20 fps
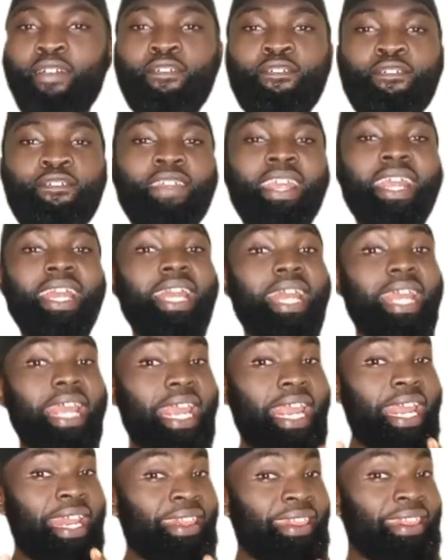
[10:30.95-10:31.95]

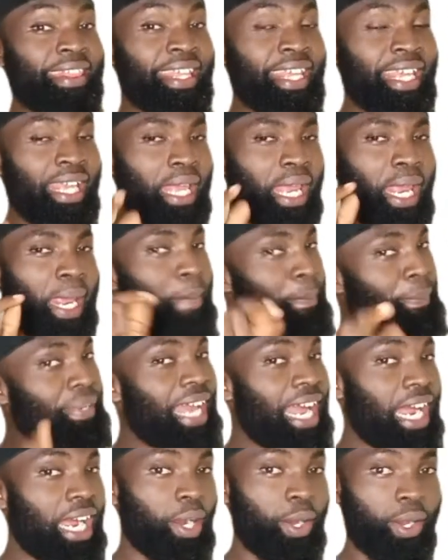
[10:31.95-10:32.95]
fill in the
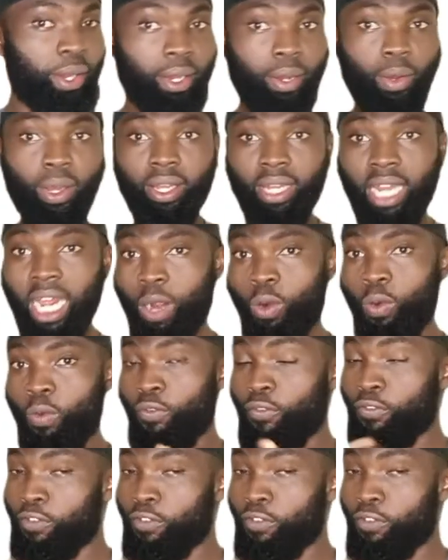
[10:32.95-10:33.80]
imla. Now